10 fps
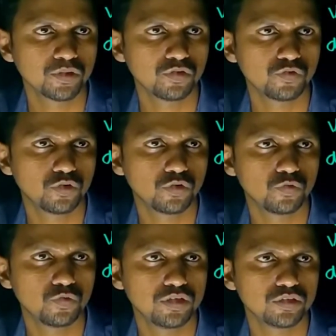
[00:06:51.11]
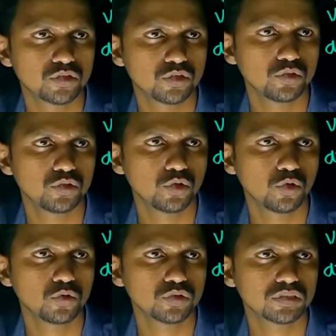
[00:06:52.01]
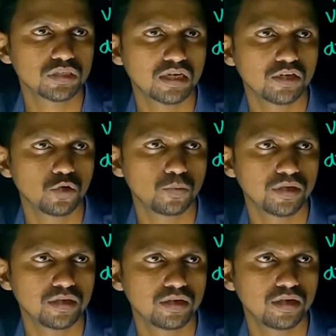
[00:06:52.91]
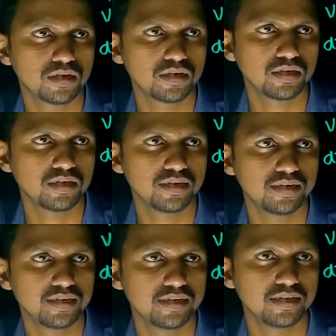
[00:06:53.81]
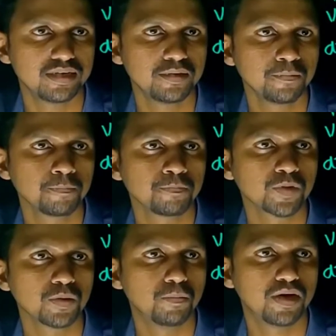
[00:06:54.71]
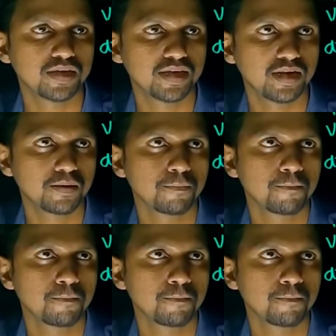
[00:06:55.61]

Therefore, V0 sin omega t dt by L.